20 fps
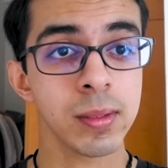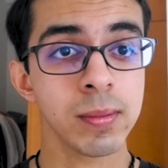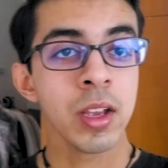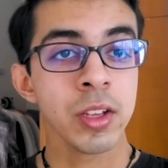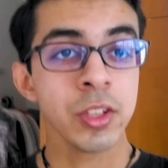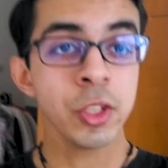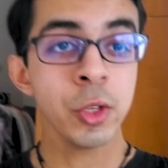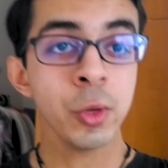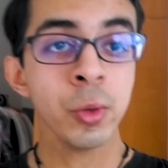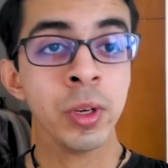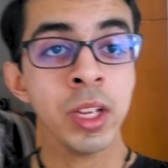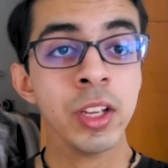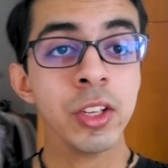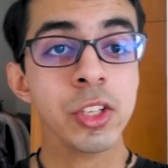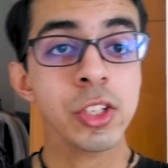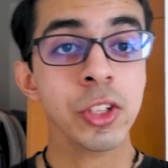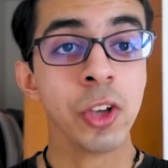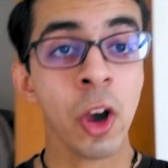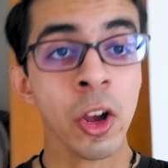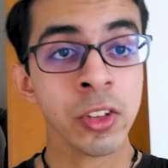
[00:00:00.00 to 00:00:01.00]
You need to
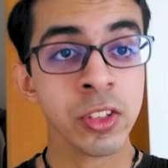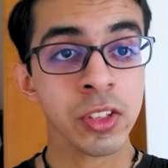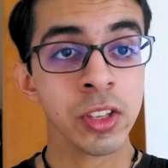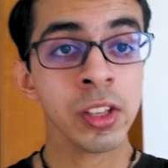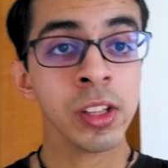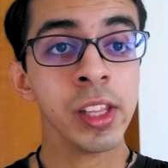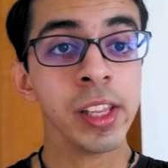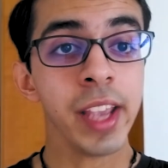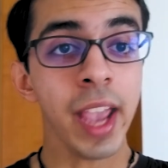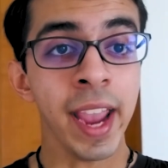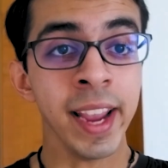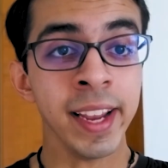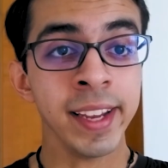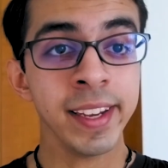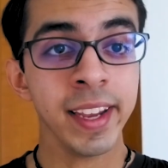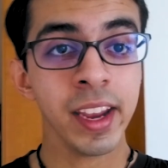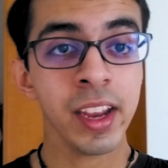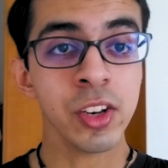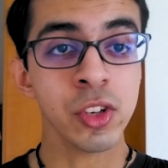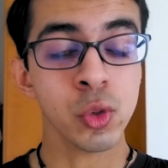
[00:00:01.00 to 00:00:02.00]
constantly
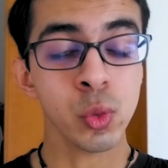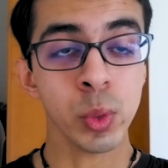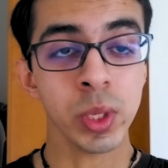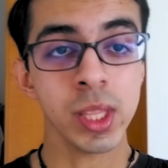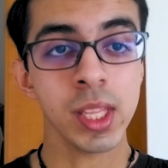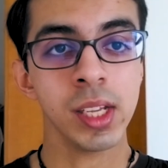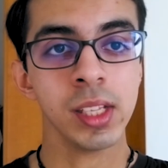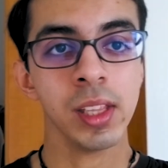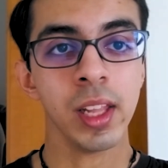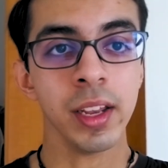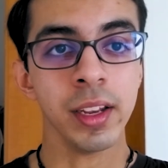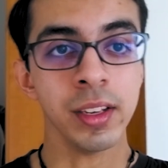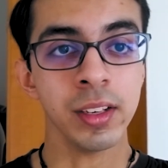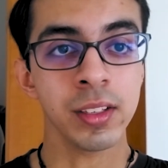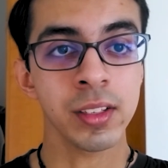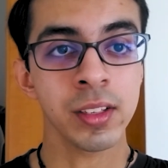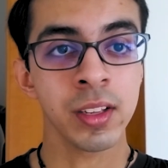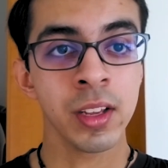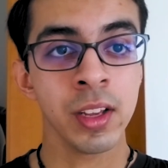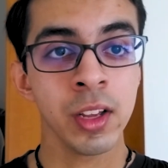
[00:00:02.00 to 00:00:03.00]
engage with the client
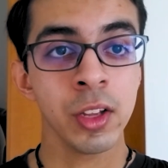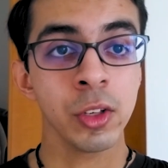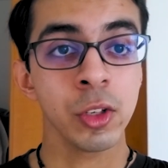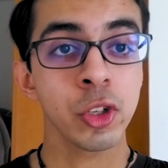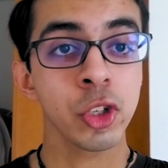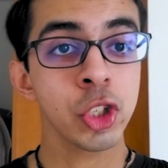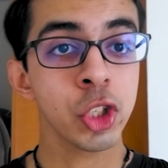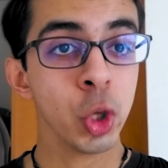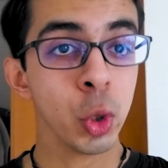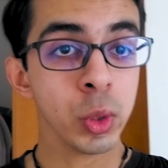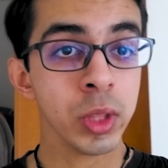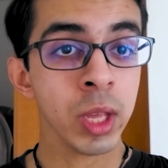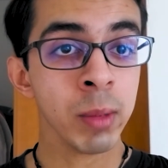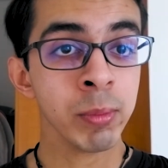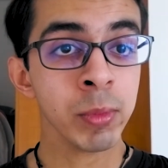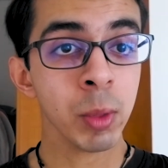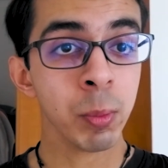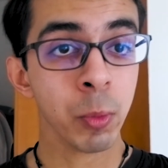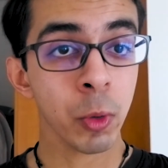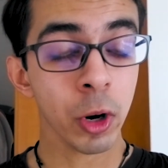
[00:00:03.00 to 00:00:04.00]
to show them
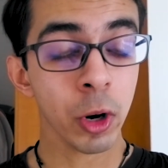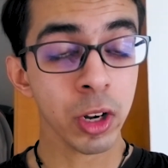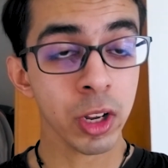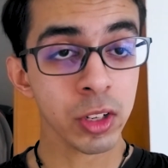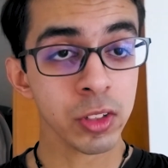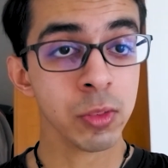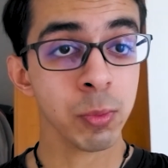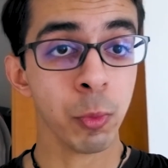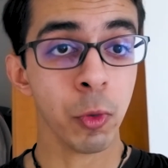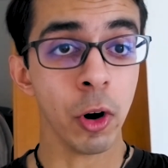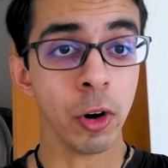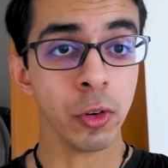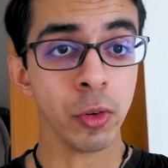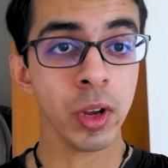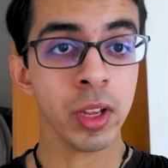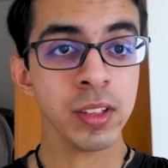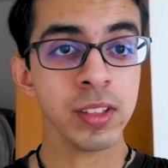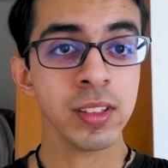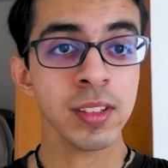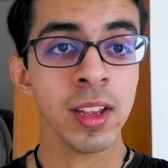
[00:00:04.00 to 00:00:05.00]
the product's
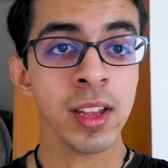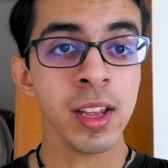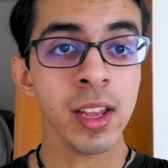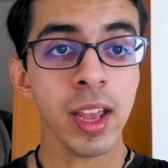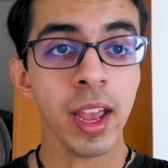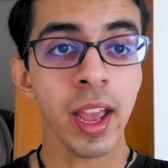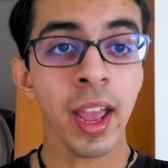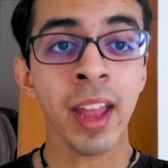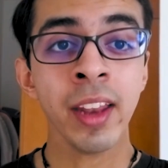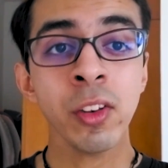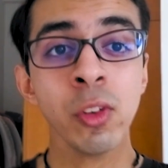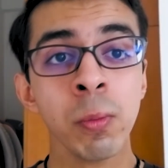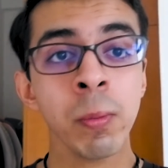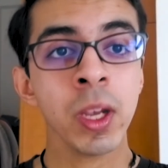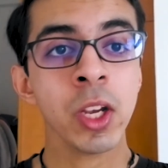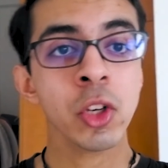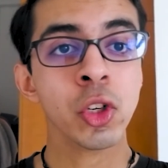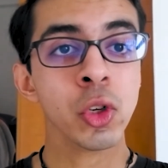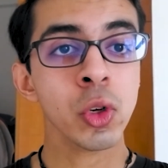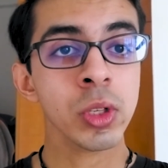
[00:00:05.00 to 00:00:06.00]
progress and to
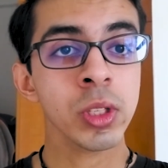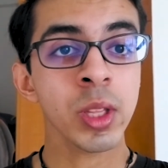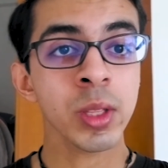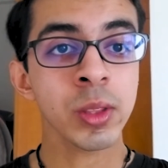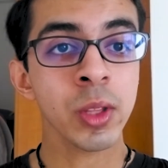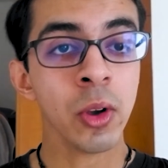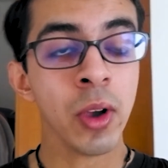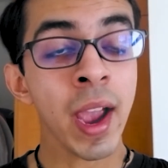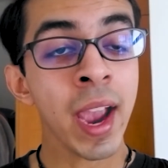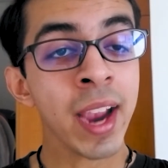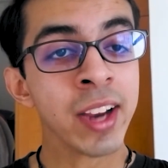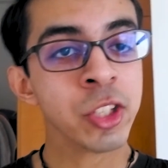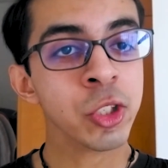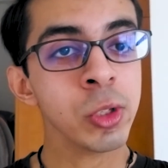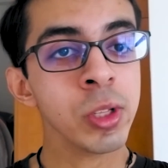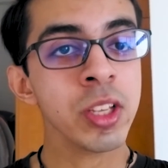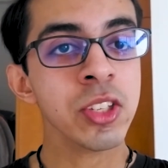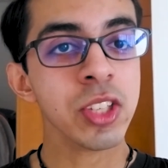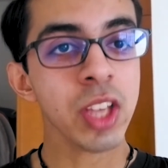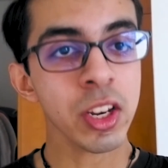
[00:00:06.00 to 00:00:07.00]
make sure that they're actually
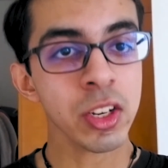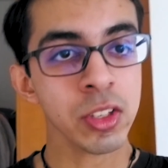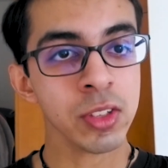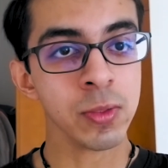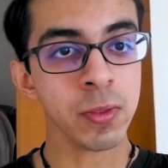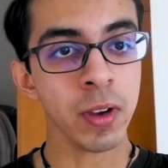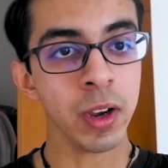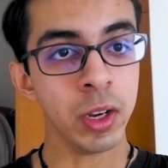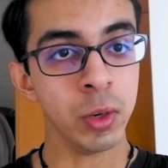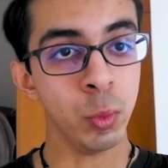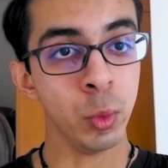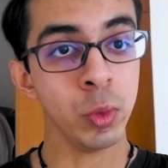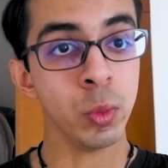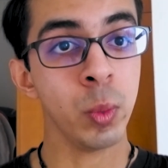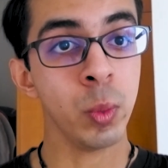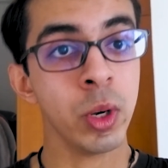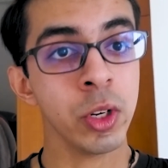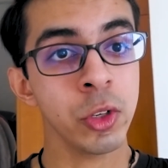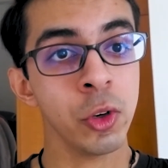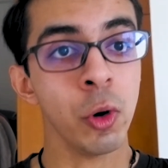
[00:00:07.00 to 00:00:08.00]
satisfied with
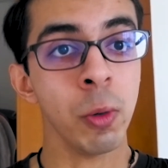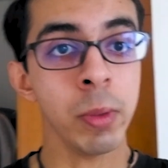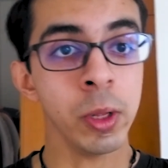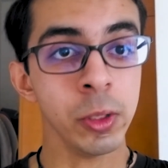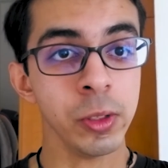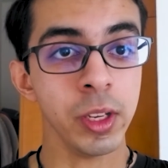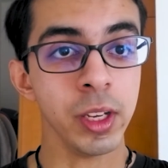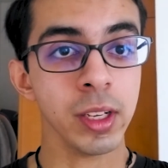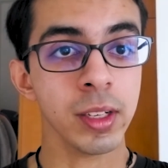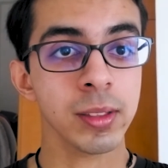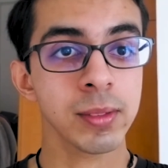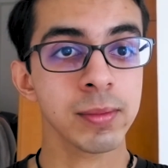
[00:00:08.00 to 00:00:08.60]
what you're building.